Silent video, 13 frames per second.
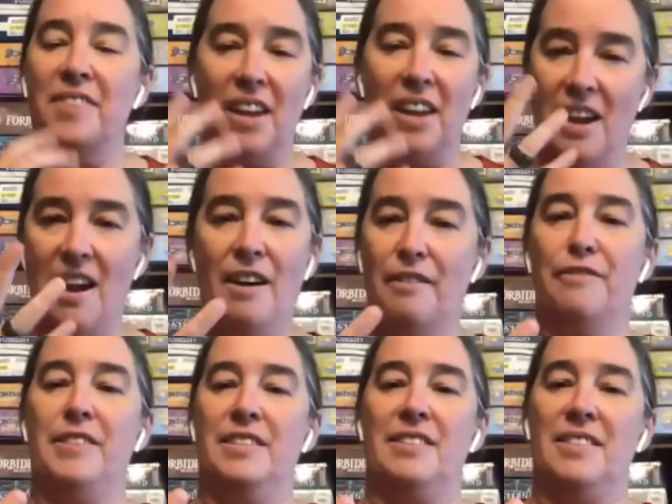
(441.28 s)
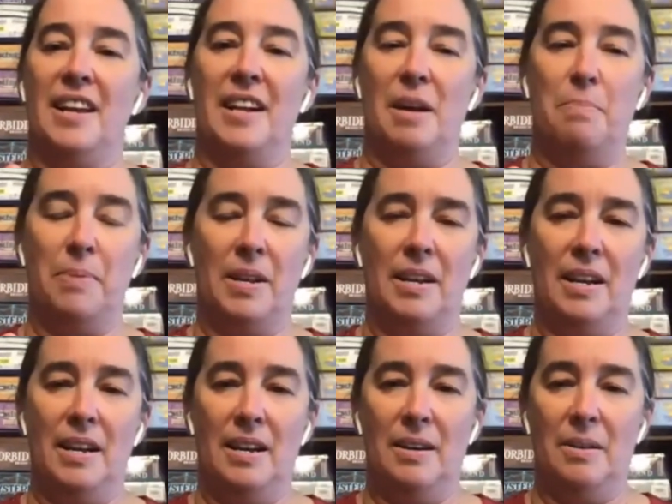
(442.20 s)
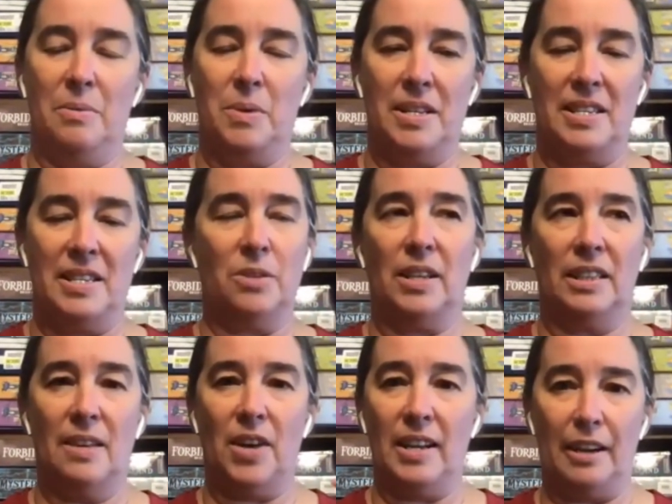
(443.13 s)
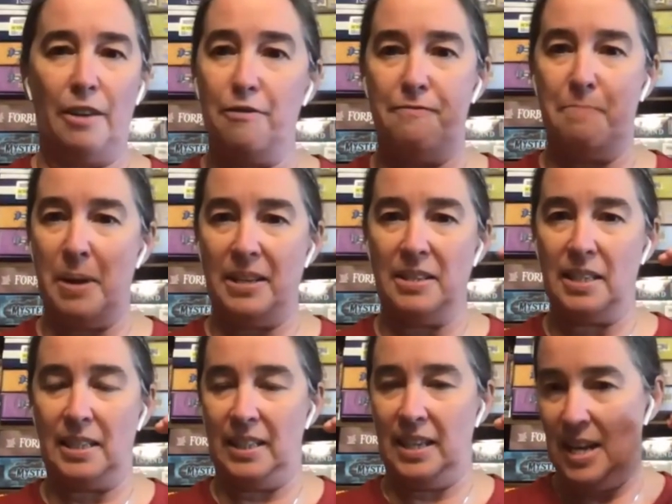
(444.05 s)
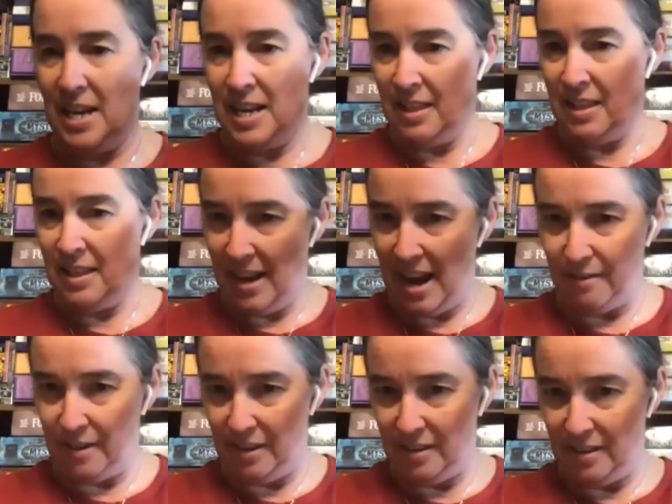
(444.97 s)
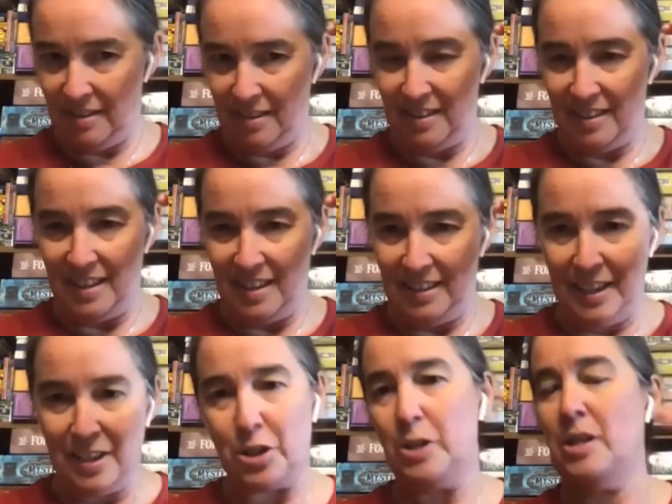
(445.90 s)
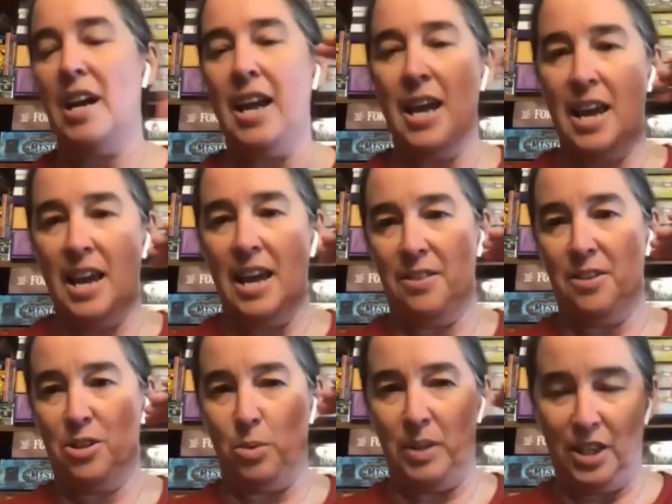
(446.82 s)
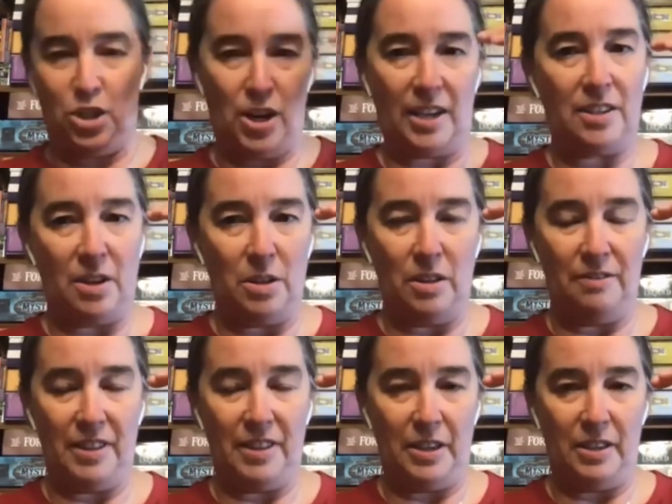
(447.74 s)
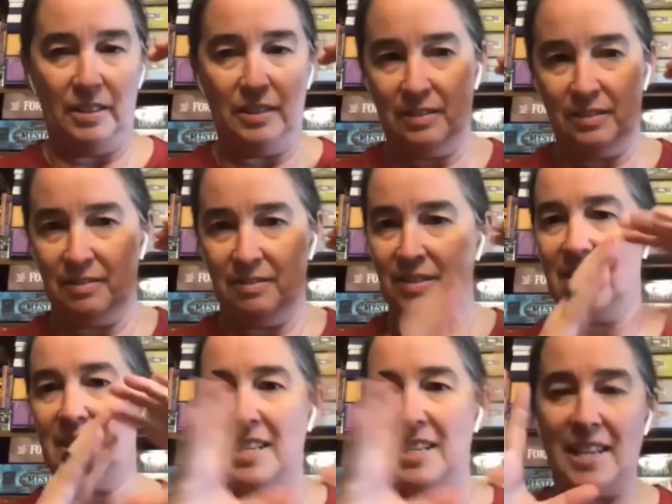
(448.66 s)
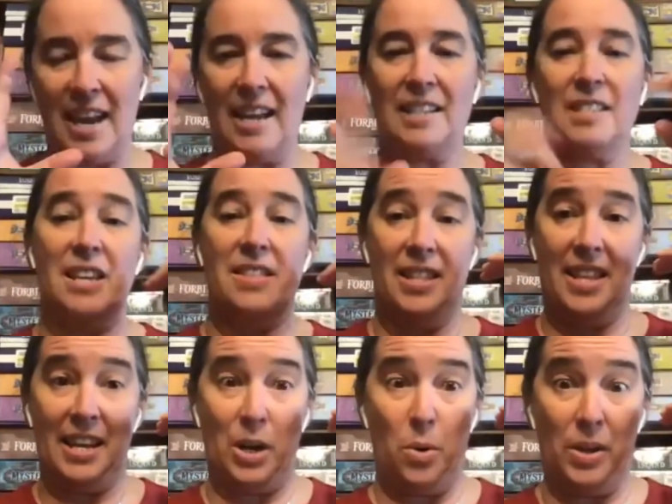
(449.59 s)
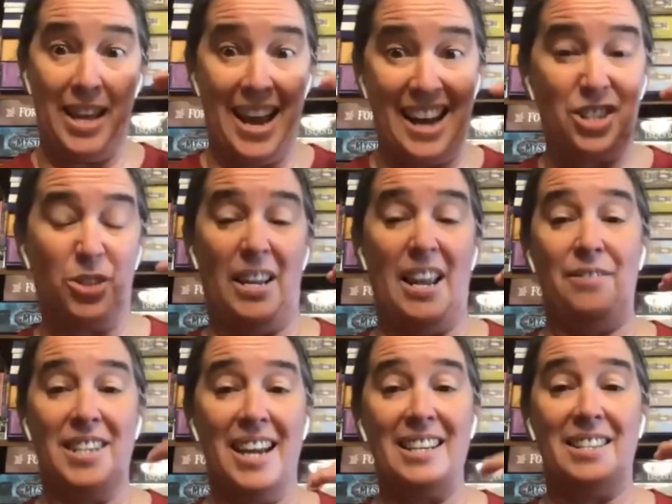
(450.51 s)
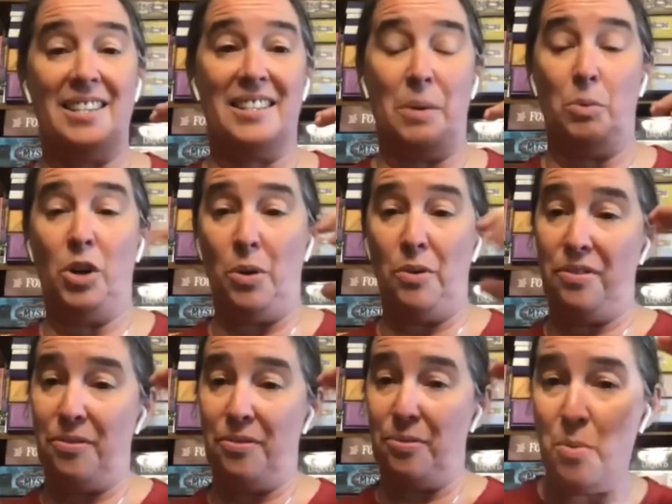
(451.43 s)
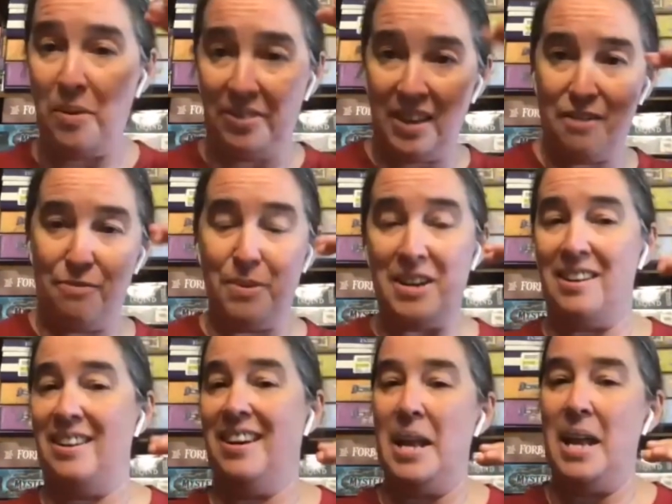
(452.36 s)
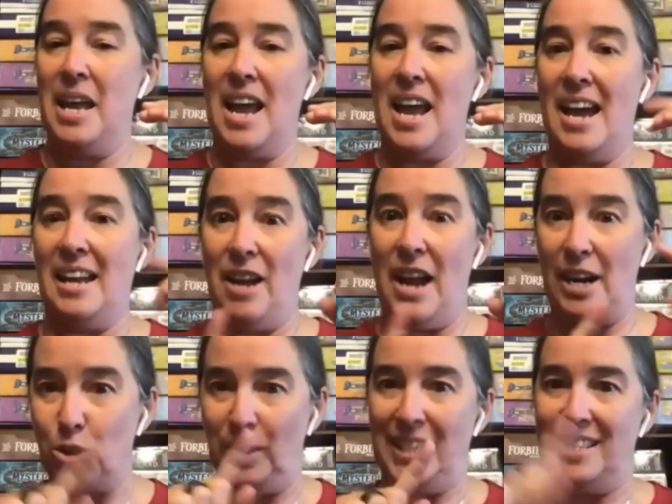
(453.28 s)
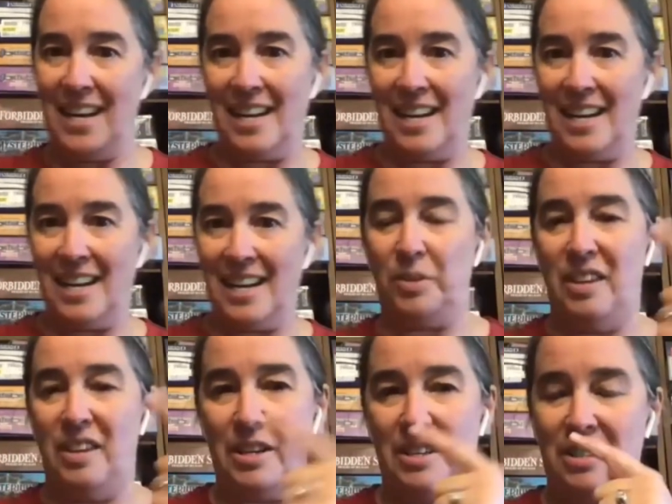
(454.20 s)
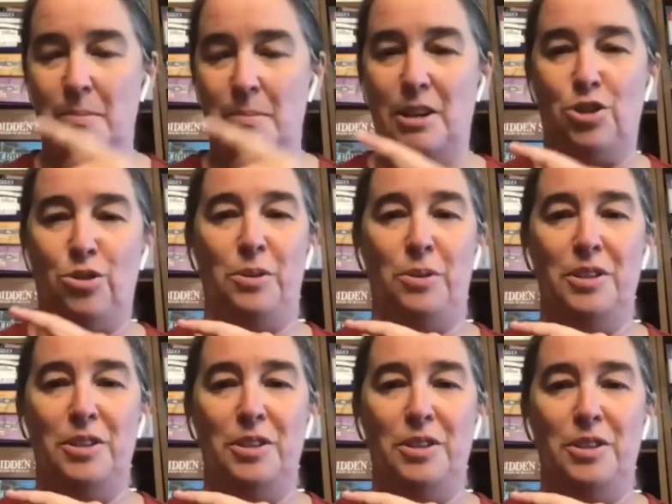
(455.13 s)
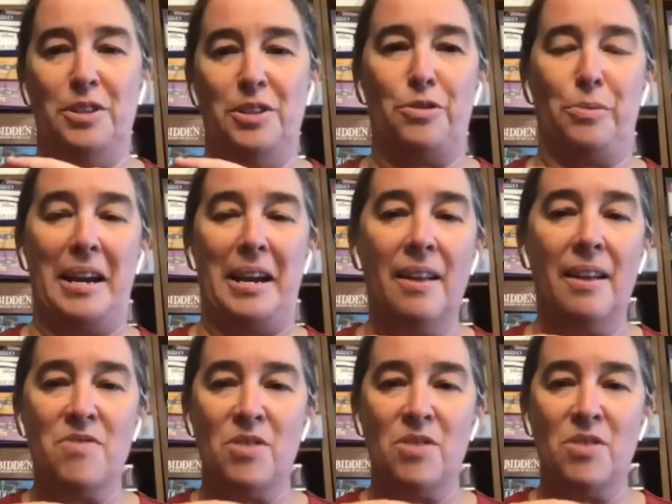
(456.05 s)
They have it set up in what it sounds like they've got basically they have it the linter, so it checks all of their syntax, and then they go and they actually have tests that will go through what they've written and actually test what they've written to make sure their instructions are right.